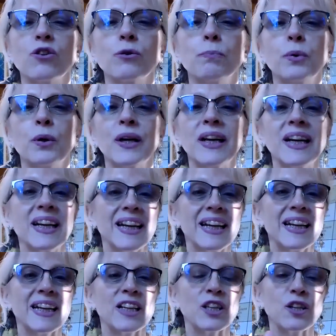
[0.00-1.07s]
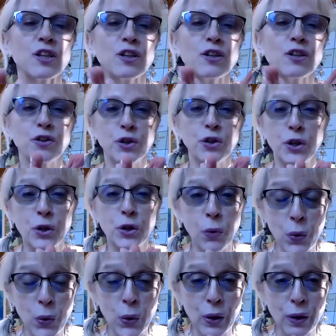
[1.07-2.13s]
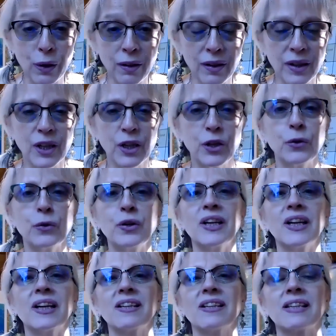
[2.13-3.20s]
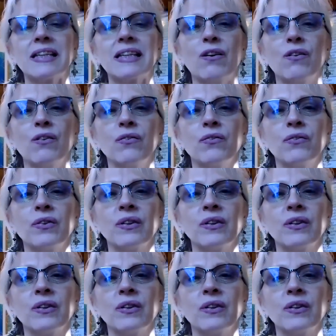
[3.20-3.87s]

to bring it in to your unique self.